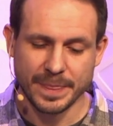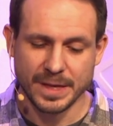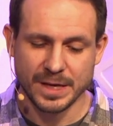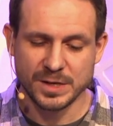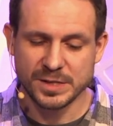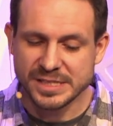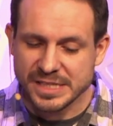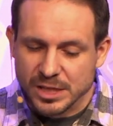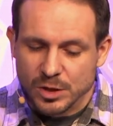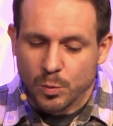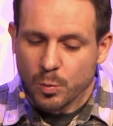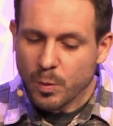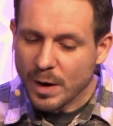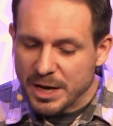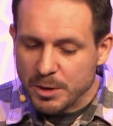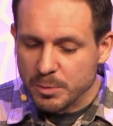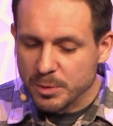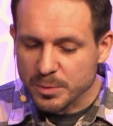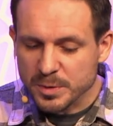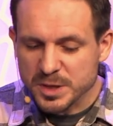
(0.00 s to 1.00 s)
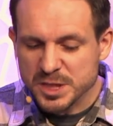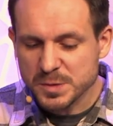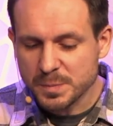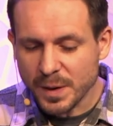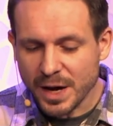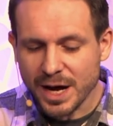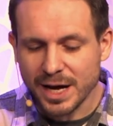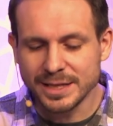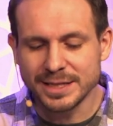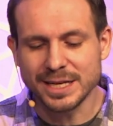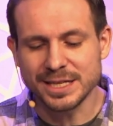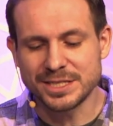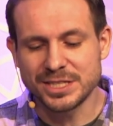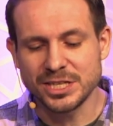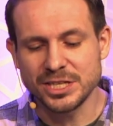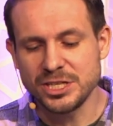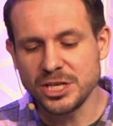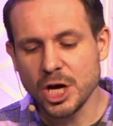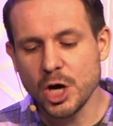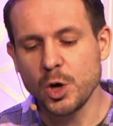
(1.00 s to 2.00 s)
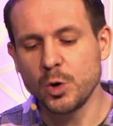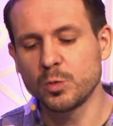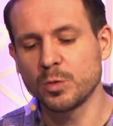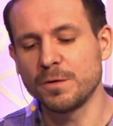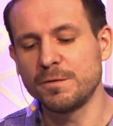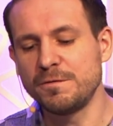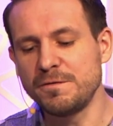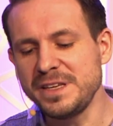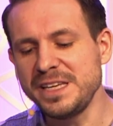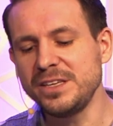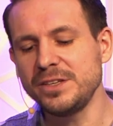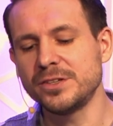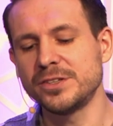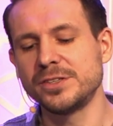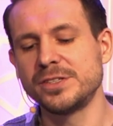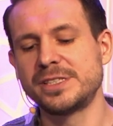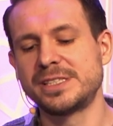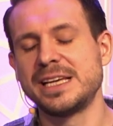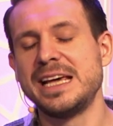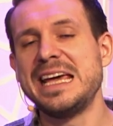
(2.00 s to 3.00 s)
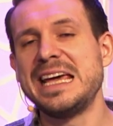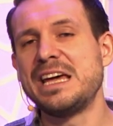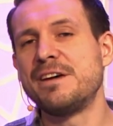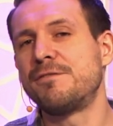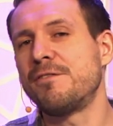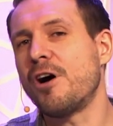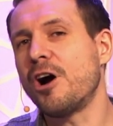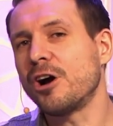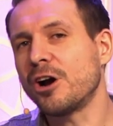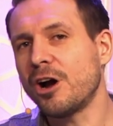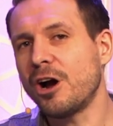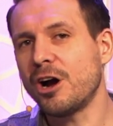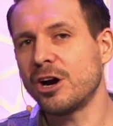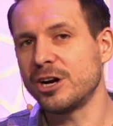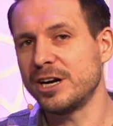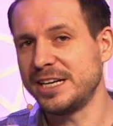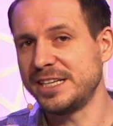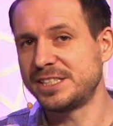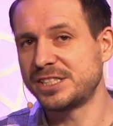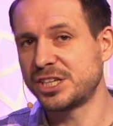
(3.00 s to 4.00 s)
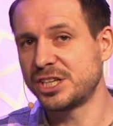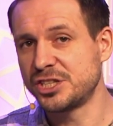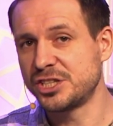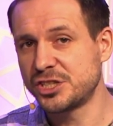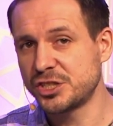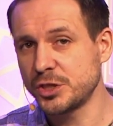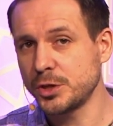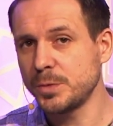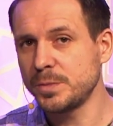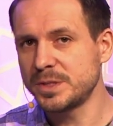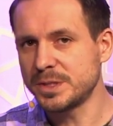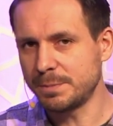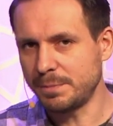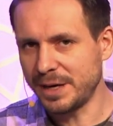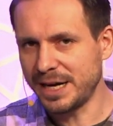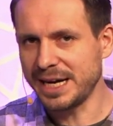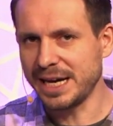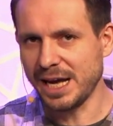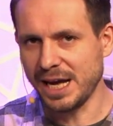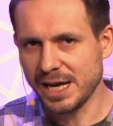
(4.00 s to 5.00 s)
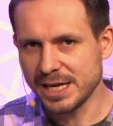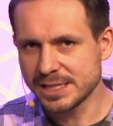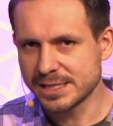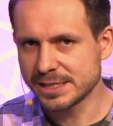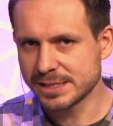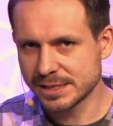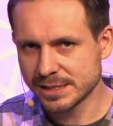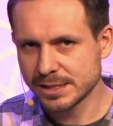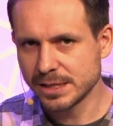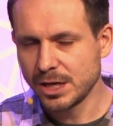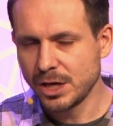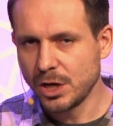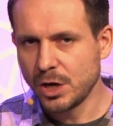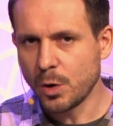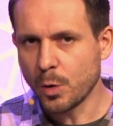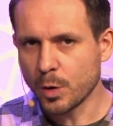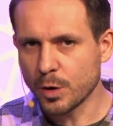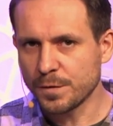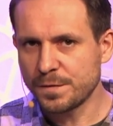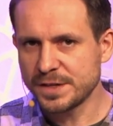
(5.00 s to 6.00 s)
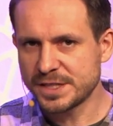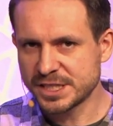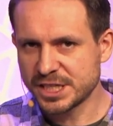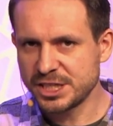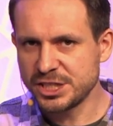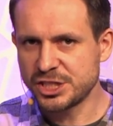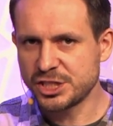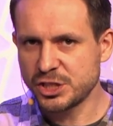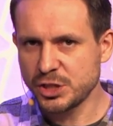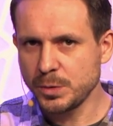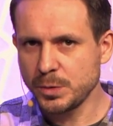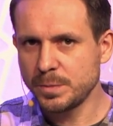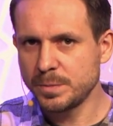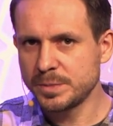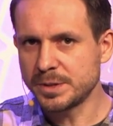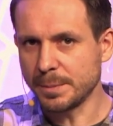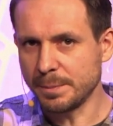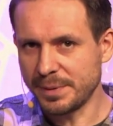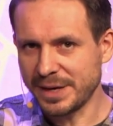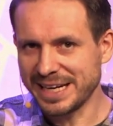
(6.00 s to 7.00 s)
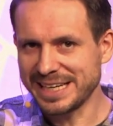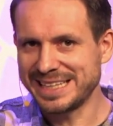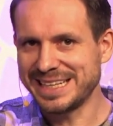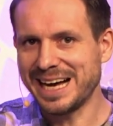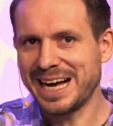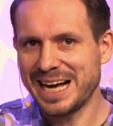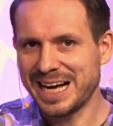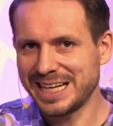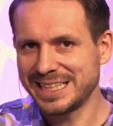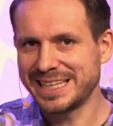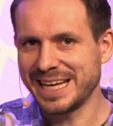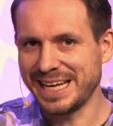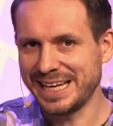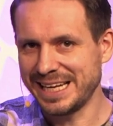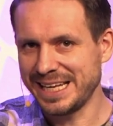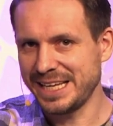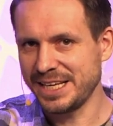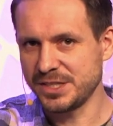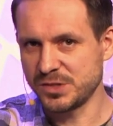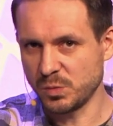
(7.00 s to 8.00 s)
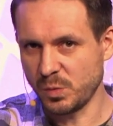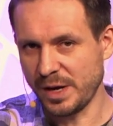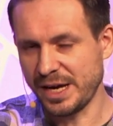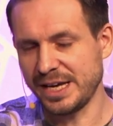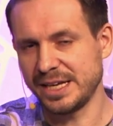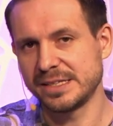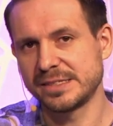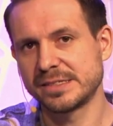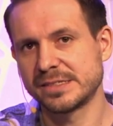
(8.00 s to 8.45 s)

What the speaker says: You see, the way we respond to no reveals if our heart is consumed by us or if it's consumed by God and his ways.